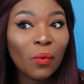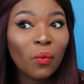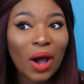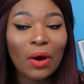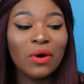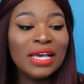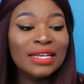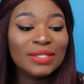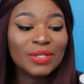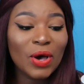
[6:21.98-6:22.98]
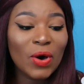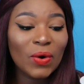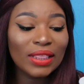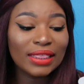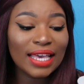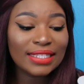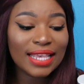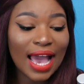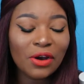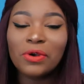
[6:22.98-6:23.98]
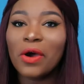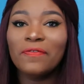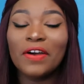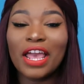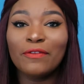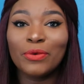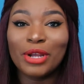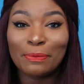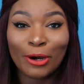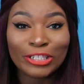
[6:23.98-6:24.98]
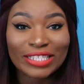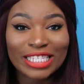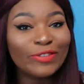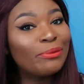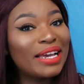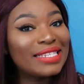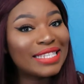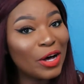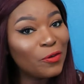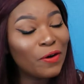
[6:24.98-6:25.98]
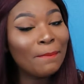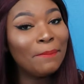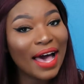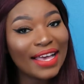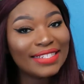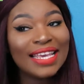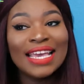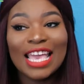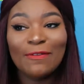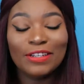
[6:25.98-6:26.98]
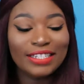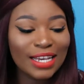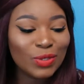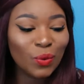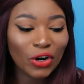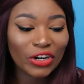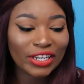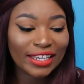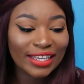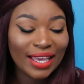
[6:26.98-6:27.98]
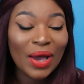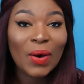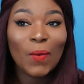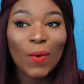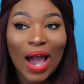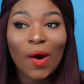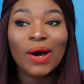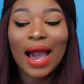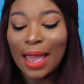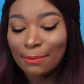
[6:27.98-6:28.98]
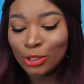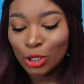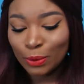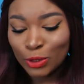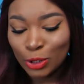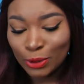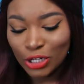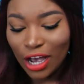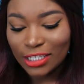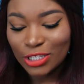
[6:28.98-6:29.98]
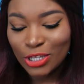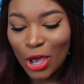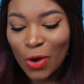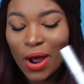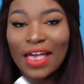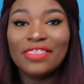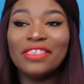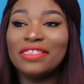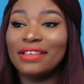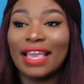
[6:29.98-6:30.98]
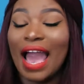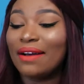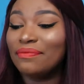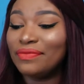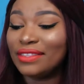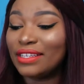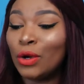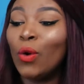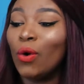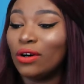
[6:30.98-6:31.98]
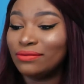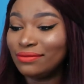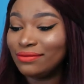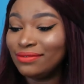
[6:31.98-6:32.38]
Wow. So I don't know if I'd ever repurchase this for myself, but if it does work, wow, I am super, super shocked. So yeah, cool.